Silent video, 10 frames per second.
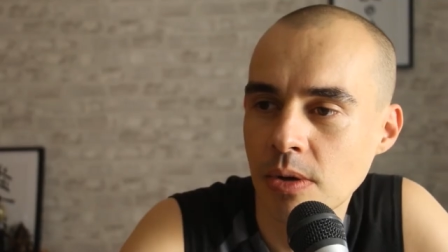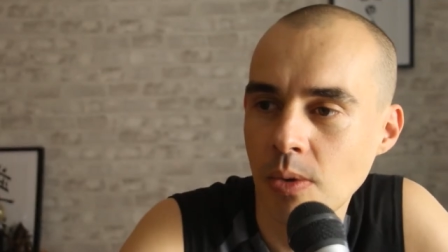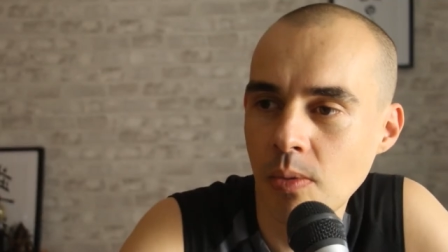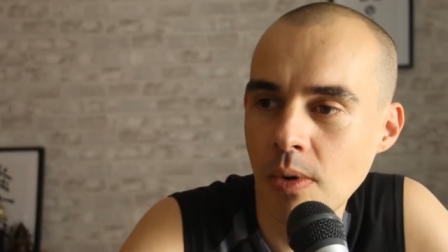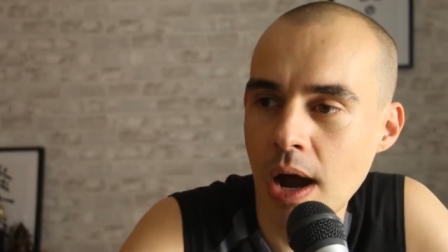
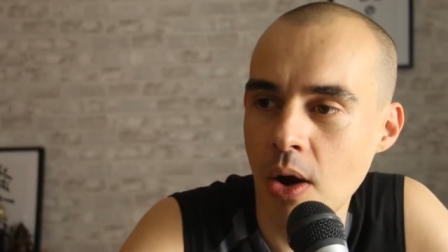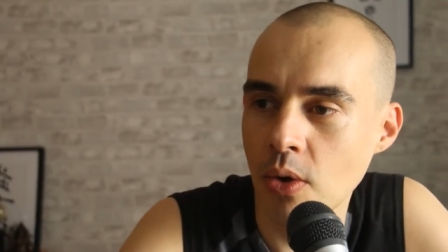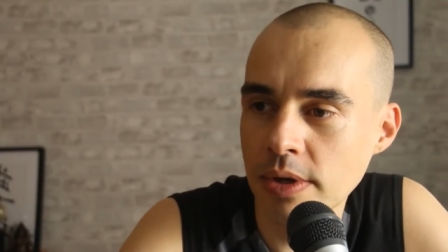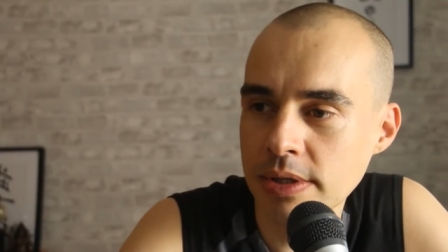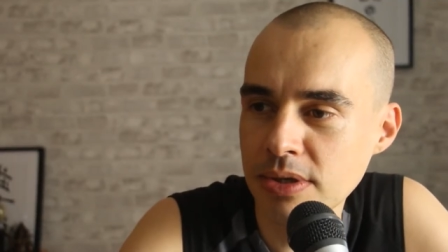
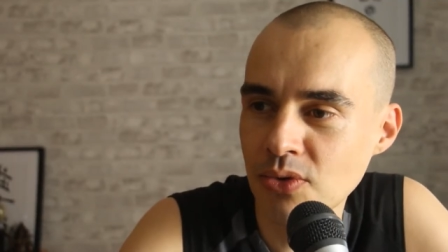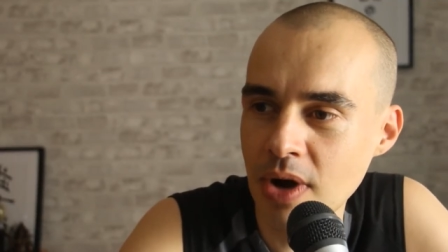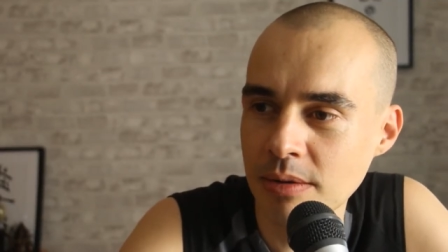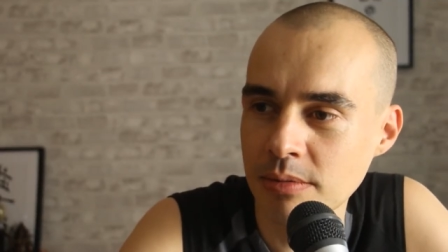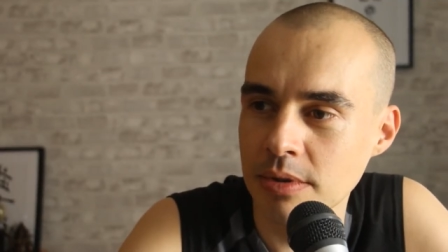Wow, that's
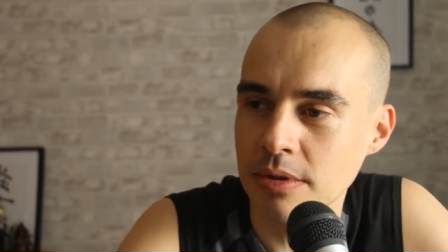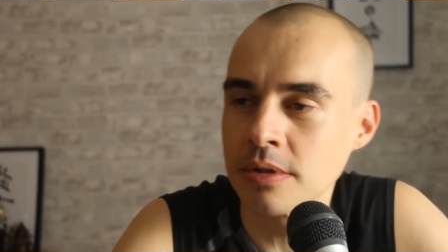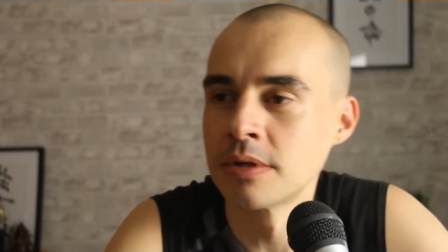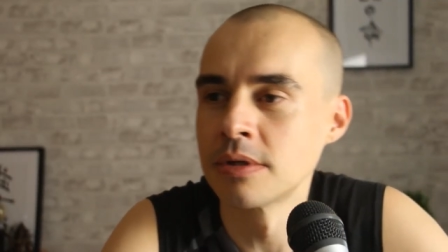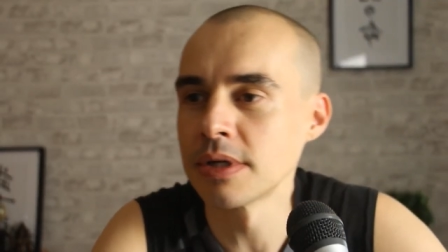incredible.
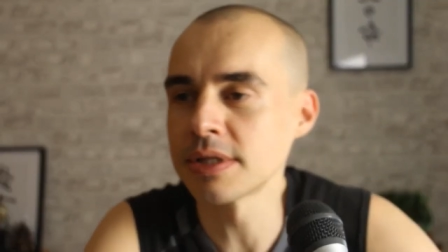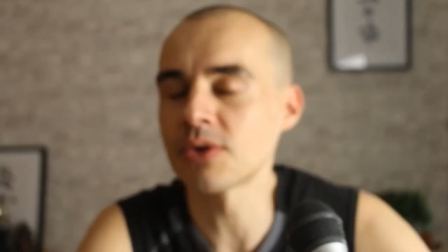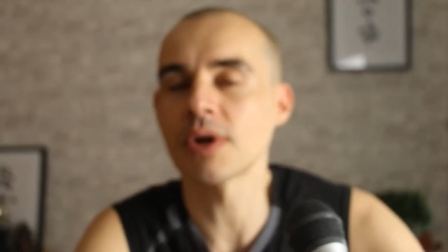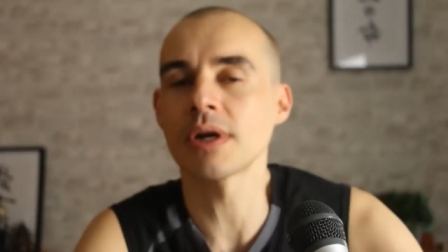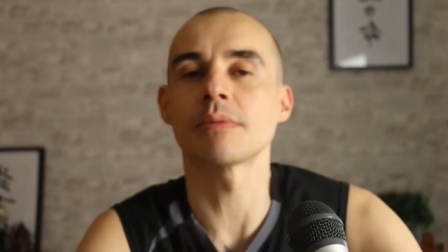That's
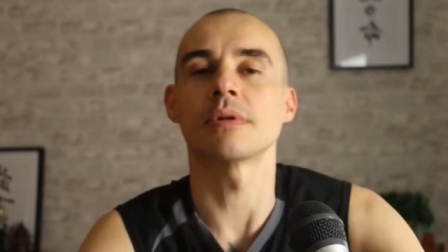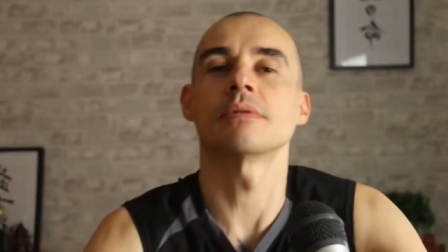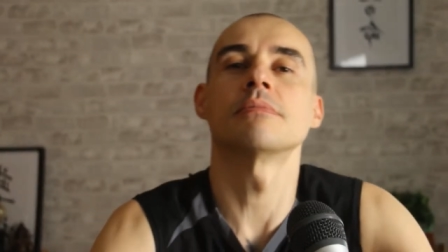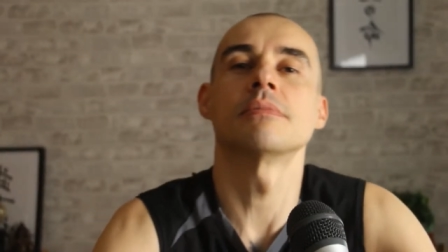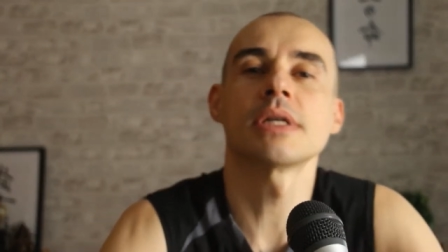incredible.
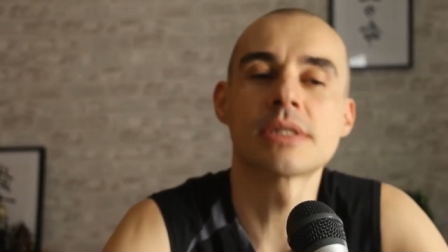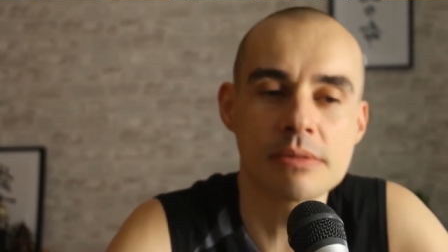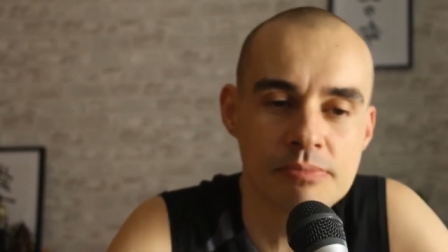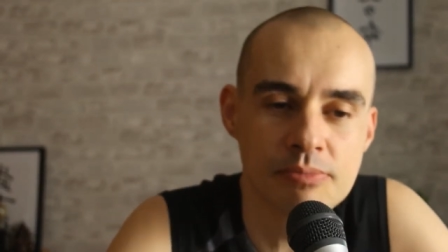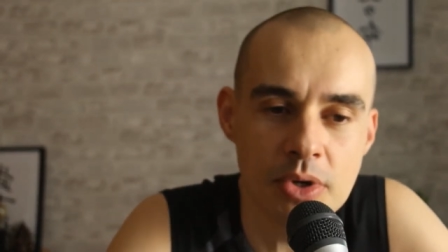That's
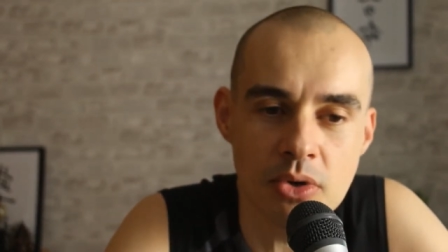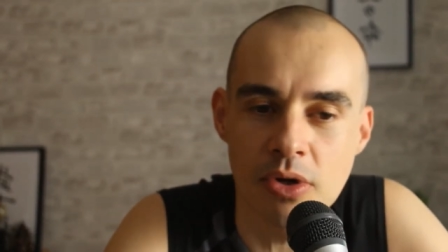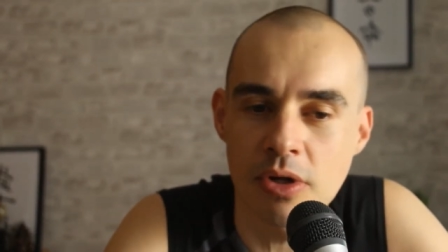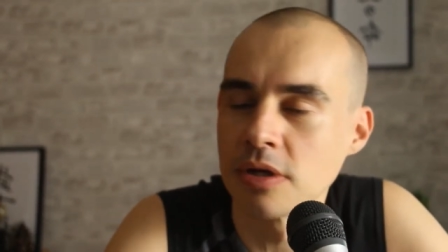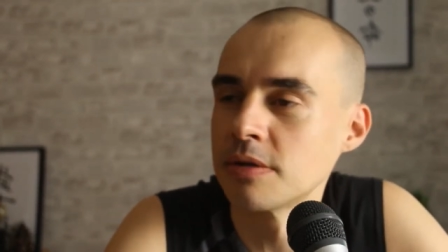pretty
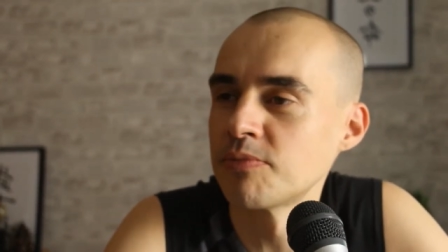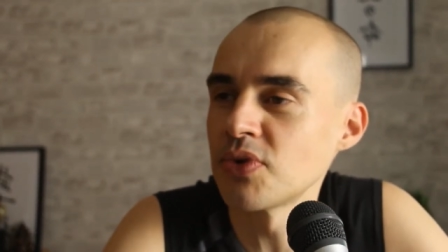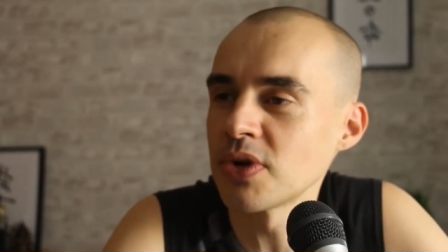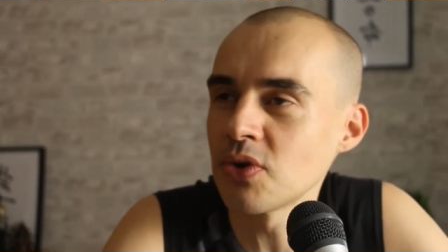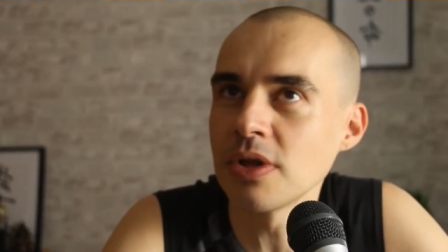cool.
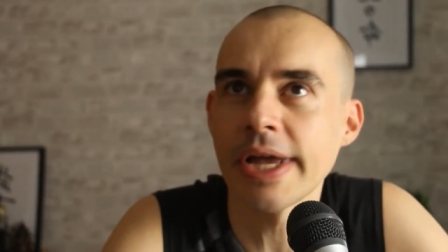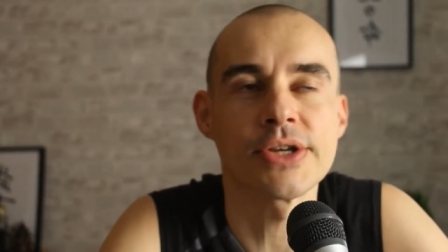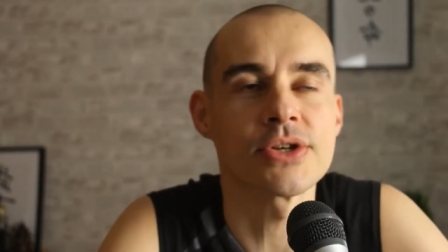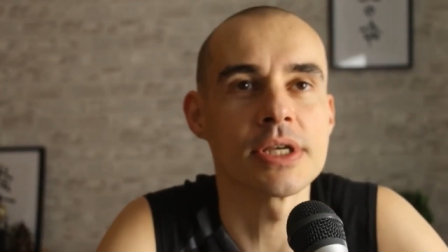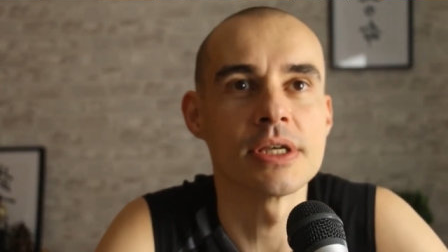Pretty cool,
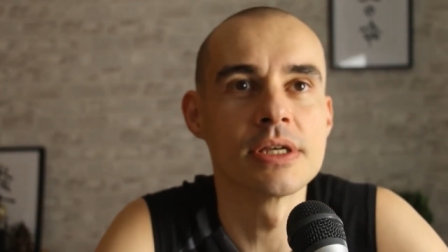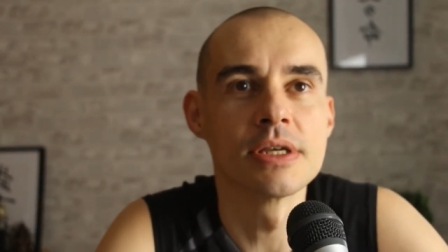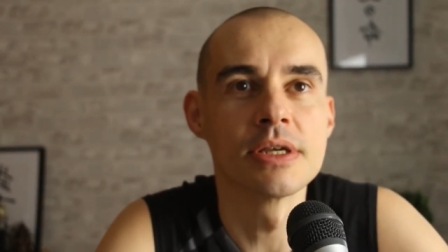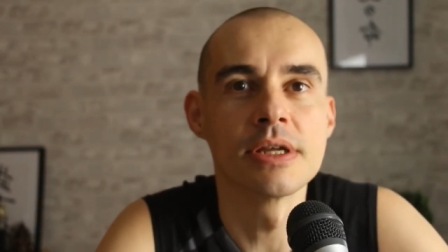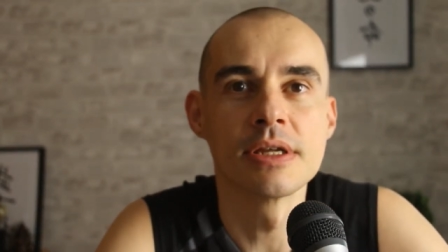actually.
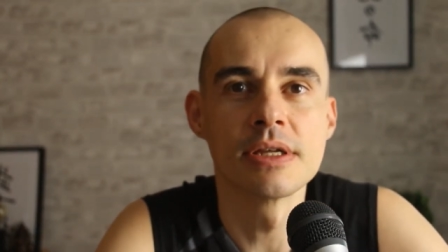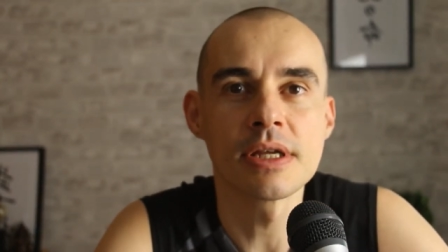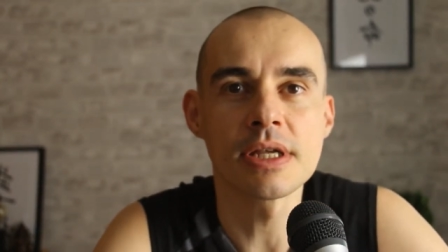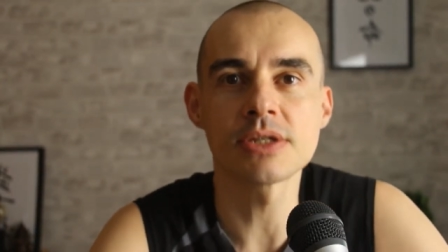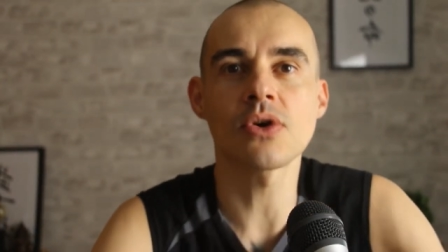
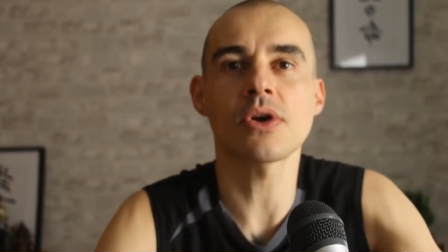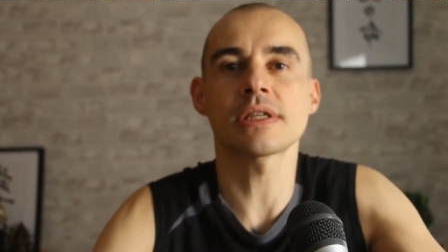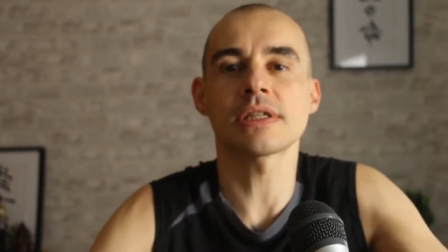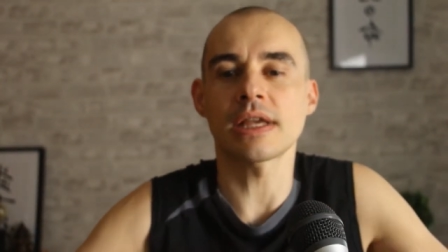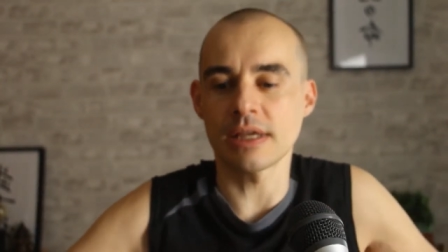Because the dog is
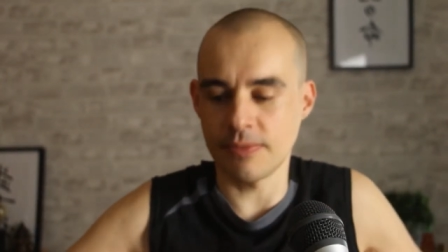like